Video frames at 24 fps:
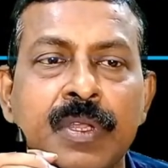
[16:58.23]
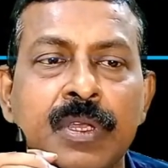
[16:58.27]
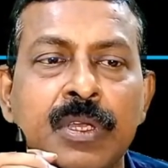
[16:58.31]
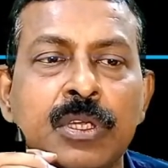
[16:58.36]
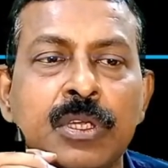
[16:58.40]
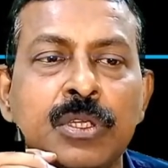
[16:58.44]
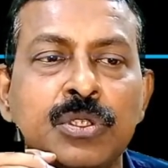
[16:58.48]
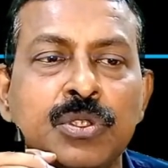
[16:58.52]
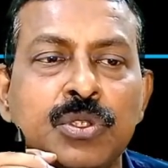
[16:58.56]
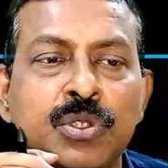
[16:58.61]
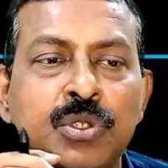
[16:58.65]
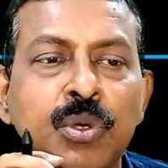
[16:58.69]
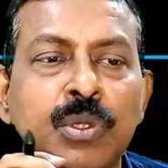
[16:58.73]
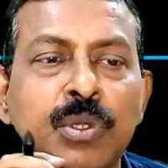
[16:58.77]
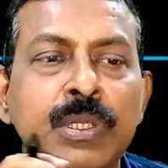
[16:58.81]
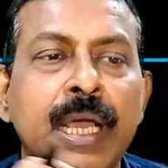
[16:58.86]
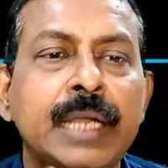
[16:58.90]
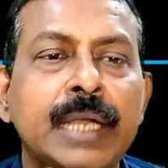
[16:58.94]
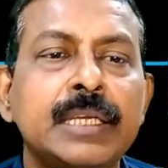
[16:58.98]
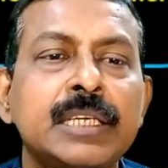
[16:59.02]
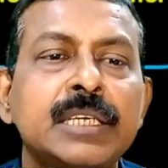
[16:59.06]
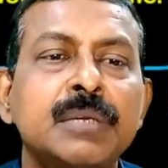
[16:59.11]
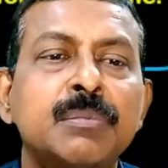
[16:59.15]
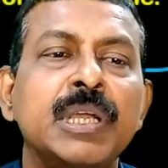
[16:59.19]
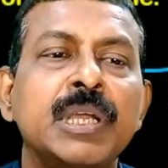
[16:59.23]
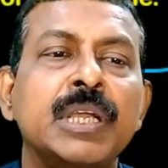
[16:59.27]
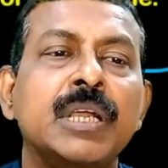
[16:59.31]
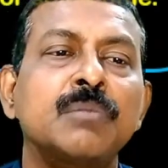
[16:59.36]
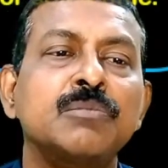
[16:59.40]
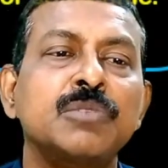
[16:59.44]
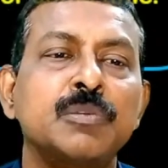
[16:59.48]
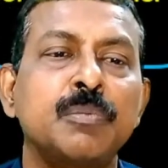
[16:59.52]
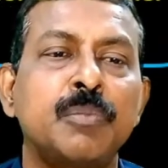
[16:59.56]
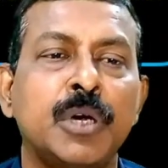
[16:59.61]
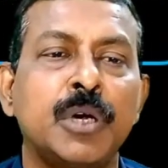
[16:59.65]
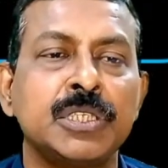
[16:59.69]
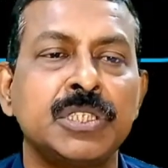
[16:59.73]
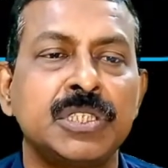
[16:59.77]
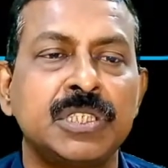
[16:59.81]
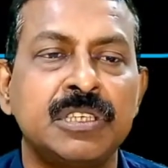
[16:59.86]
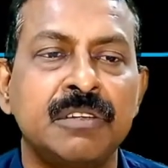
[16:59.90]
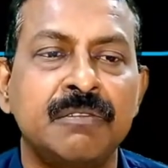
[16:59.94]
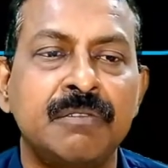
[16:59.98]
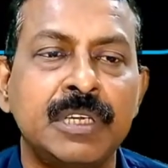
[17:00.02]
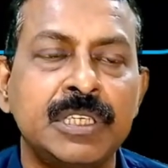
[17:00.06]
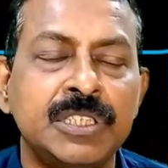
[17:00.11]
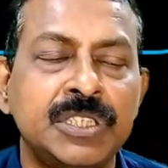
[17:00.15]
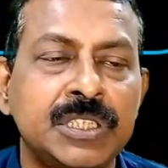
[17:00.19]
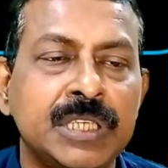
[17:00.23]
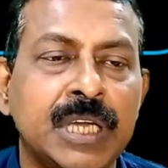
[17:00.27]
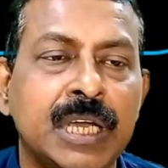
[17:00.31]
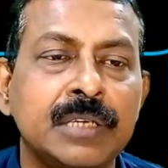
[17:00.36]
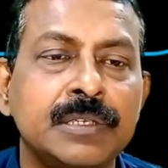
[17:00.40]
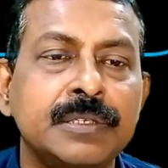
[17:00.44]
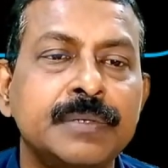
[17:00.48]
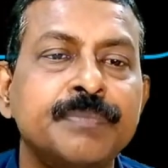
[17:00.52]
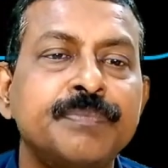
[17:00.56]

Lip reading: so that it becomes positively charged.